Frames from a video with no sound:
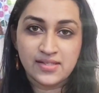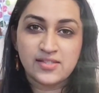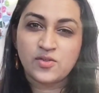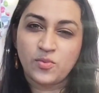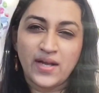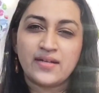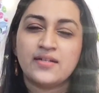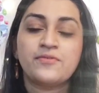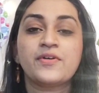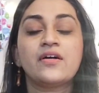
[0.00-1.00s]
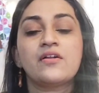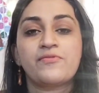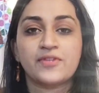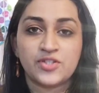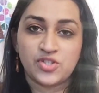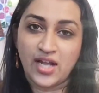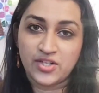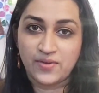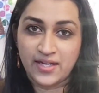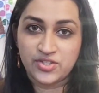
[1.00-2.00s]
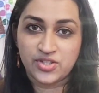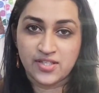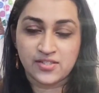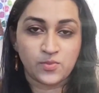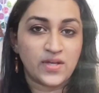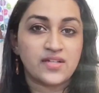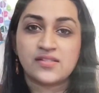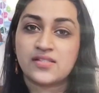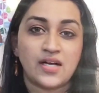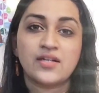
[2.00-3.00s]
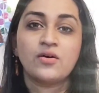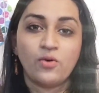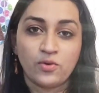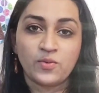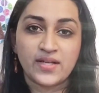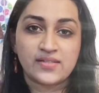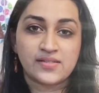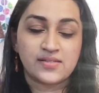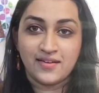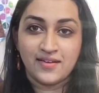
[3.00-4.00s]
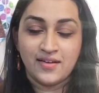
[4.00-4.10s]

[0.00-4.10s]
It is quite difficult for the child to adjust when it's done always.